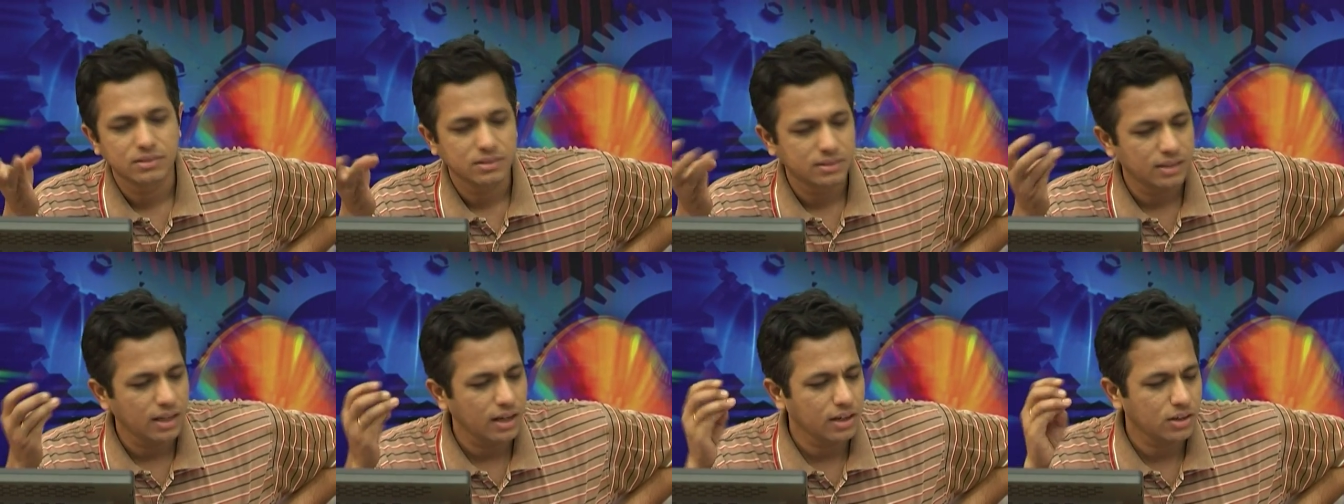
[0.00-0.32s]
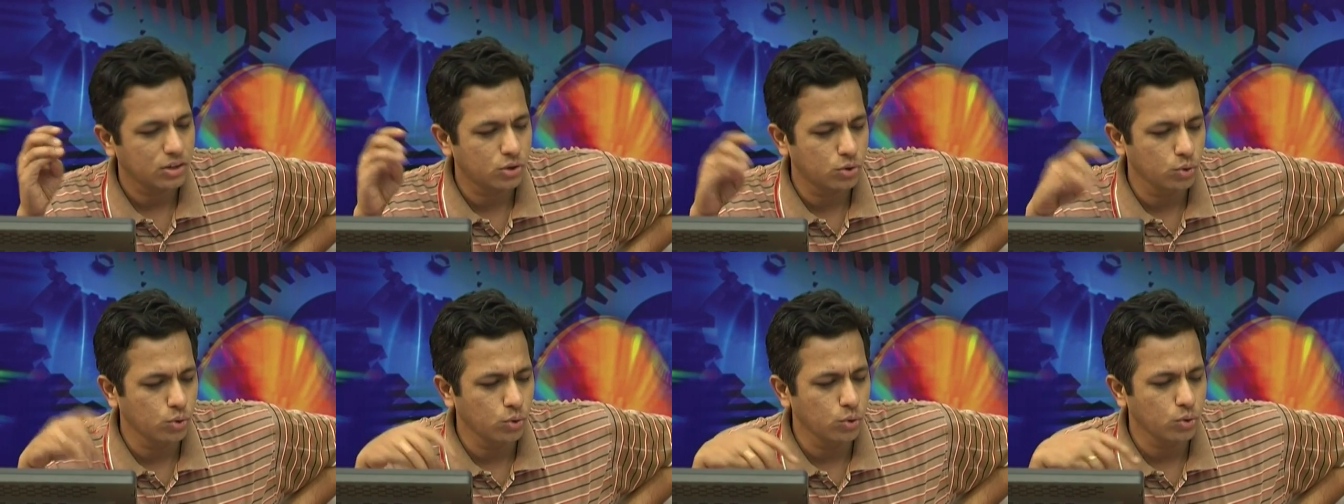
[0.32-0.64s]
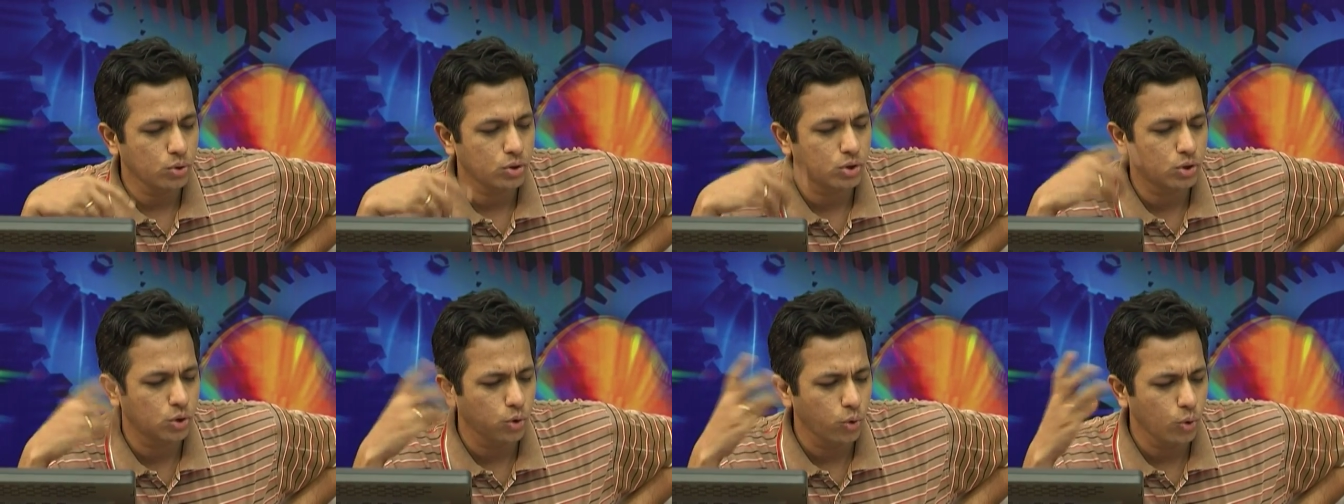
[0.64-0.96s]
yeah,
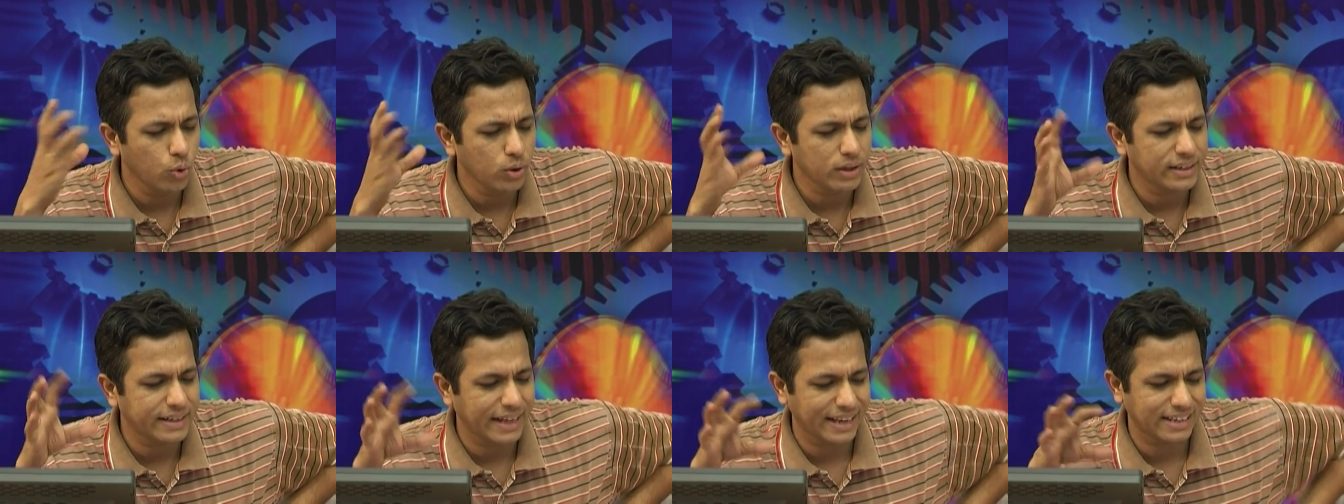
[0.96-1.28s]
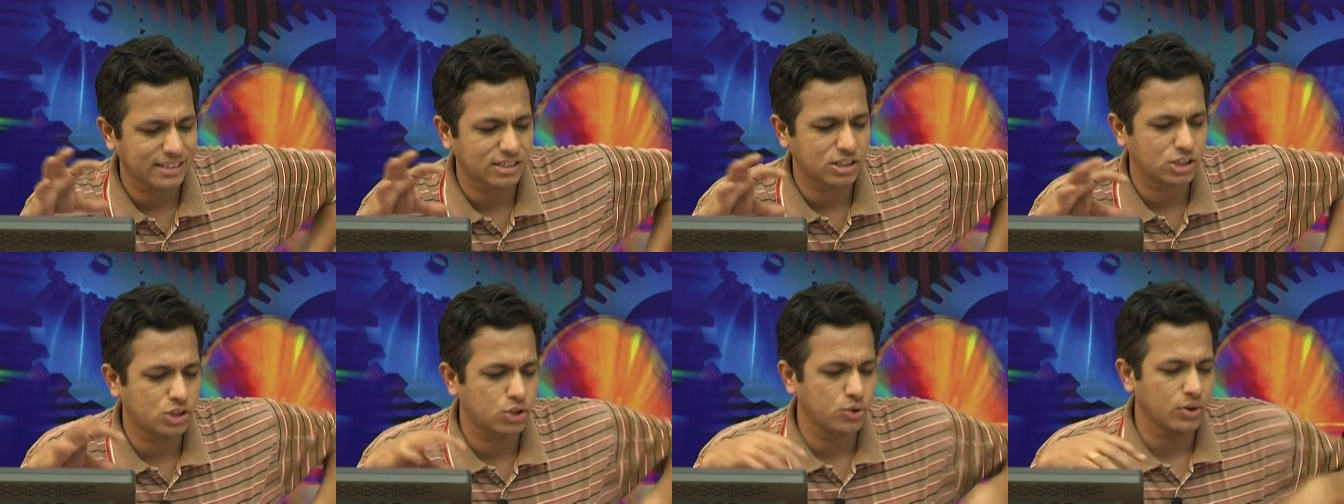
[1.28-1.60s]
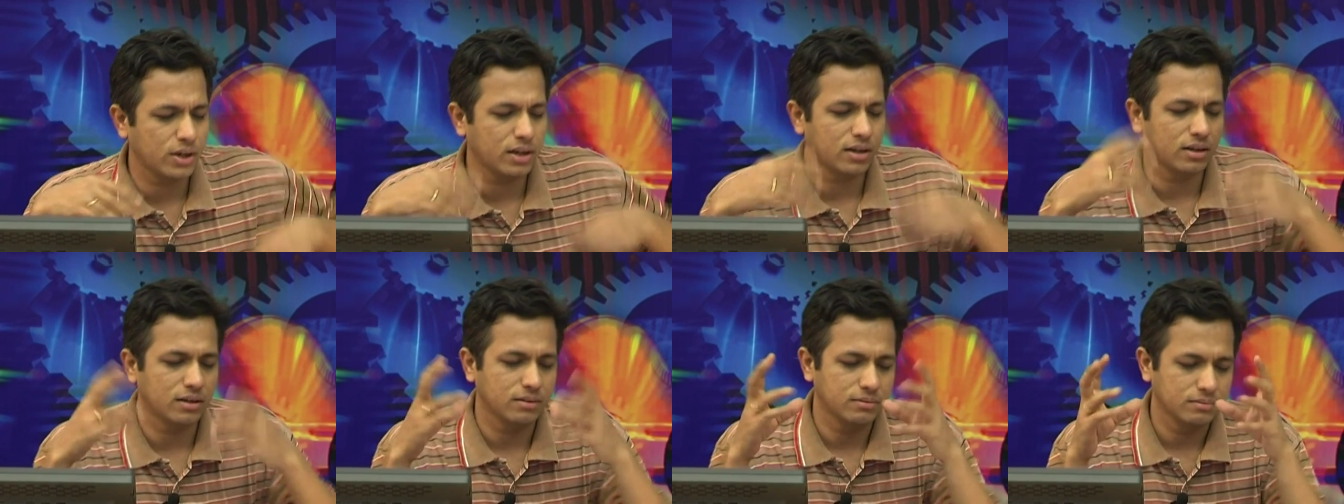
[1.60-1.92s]
too too
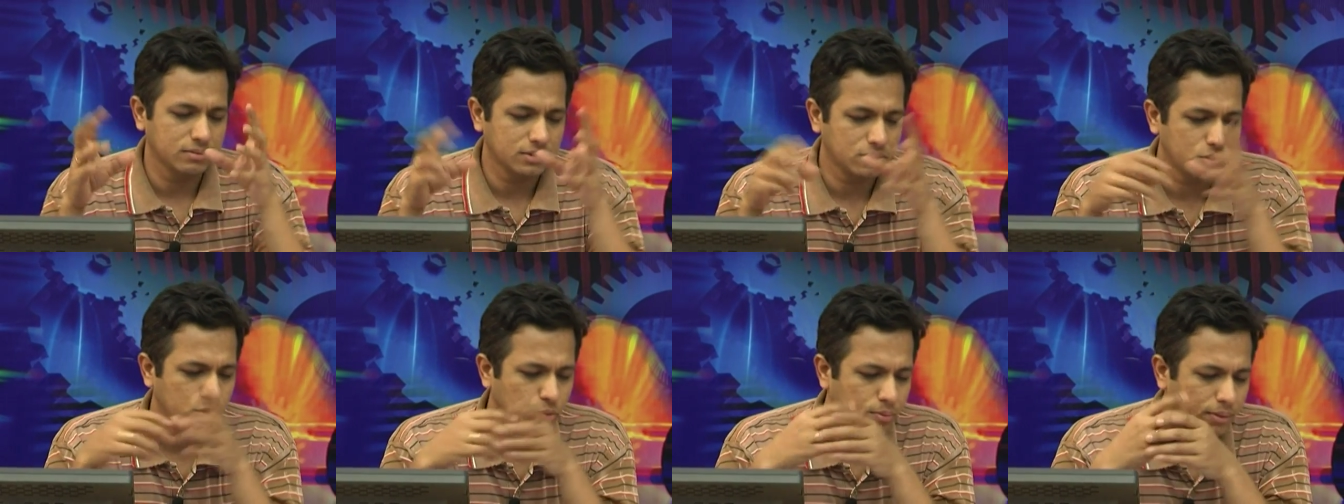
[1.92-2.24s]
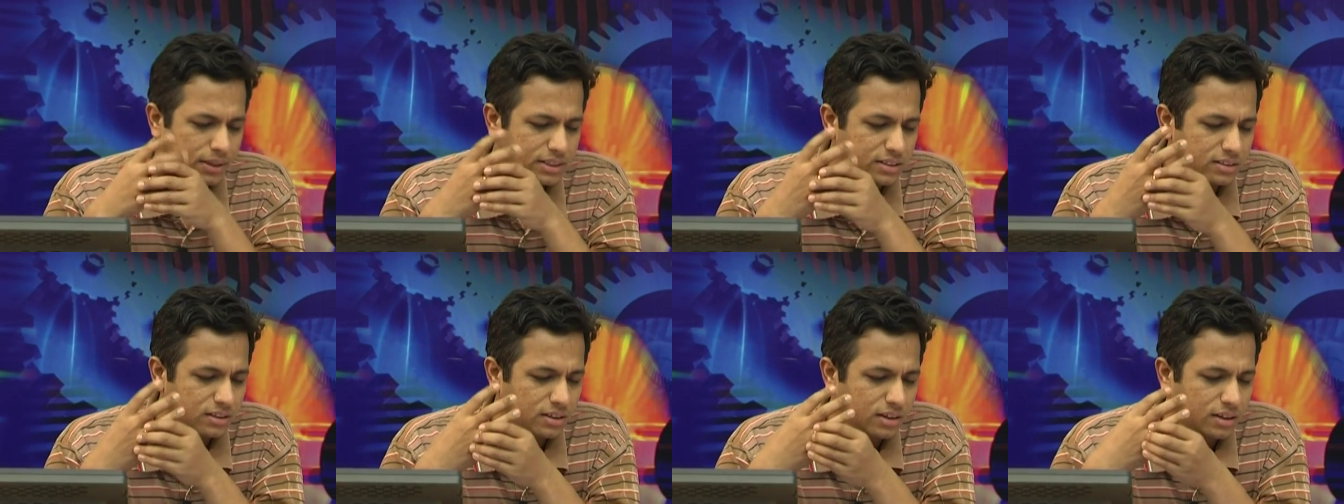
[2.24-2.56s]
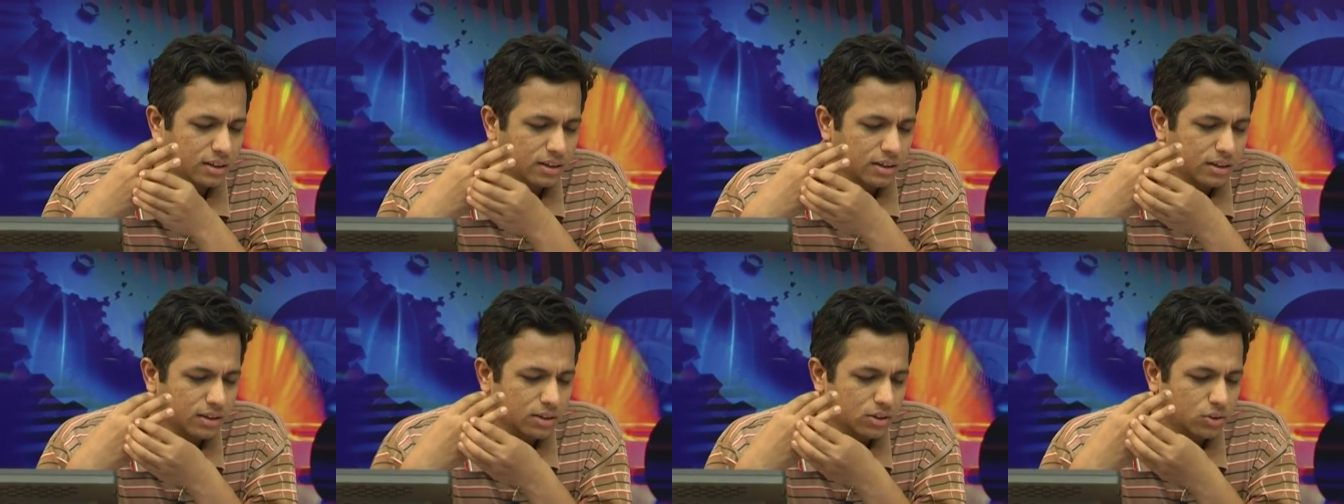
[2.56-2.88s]
textual, too much
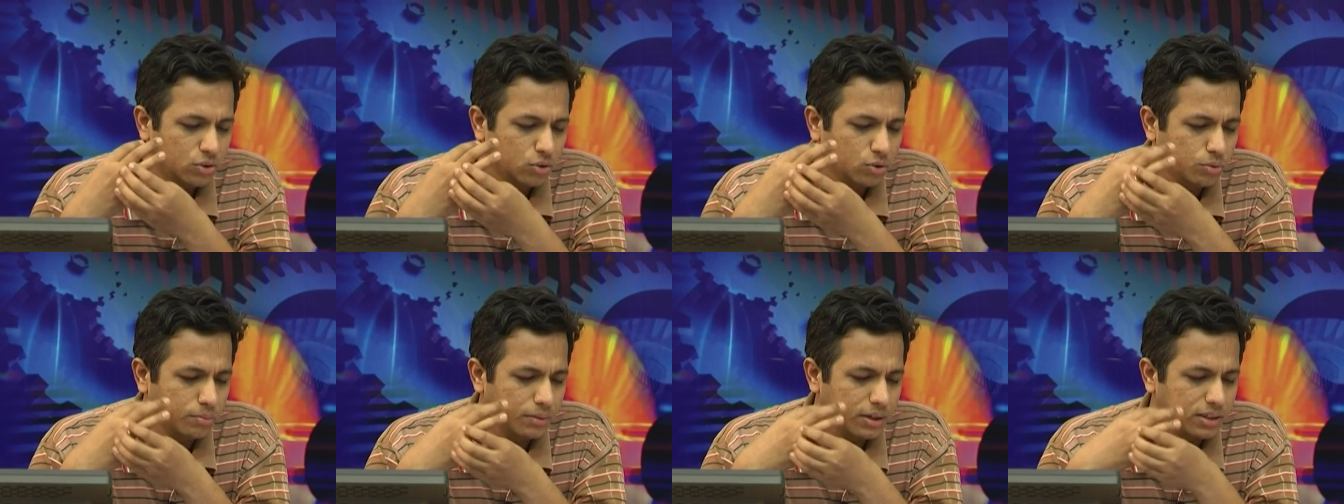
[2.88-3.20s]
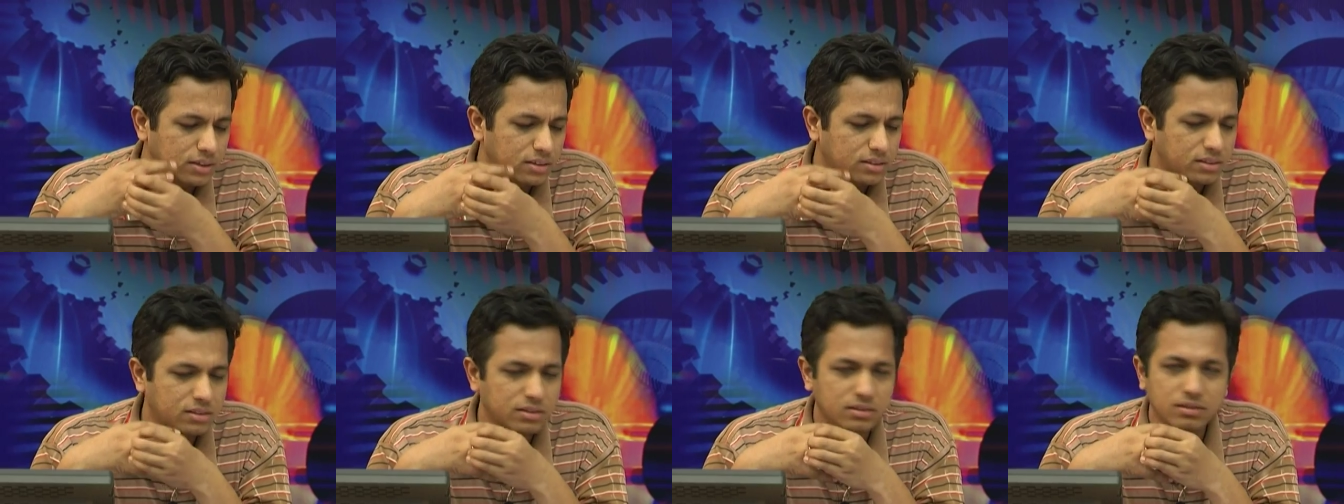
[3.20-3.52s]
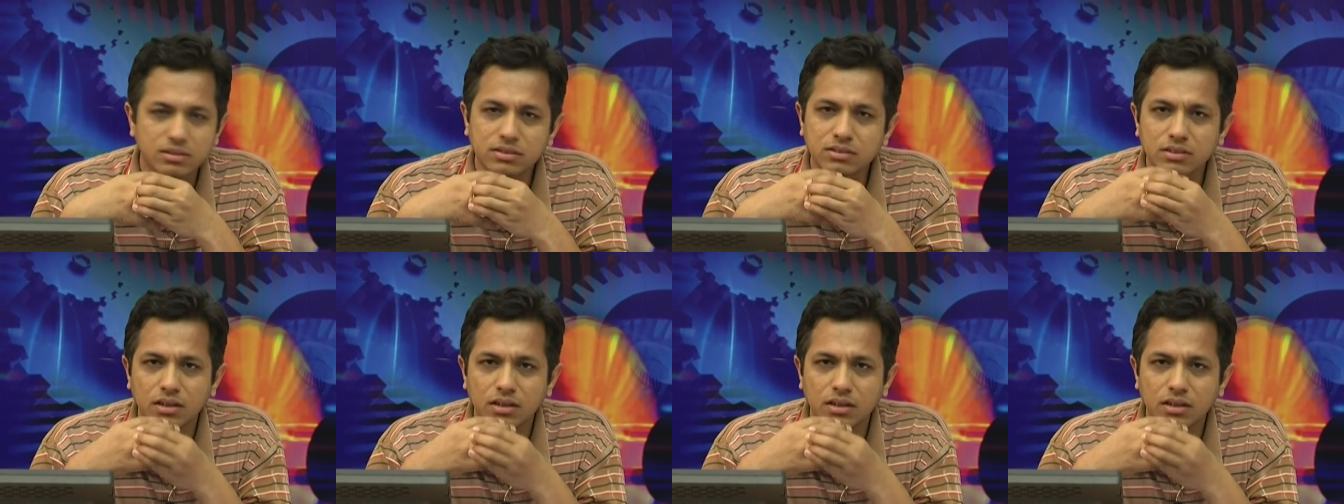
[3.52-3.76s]
too much uh,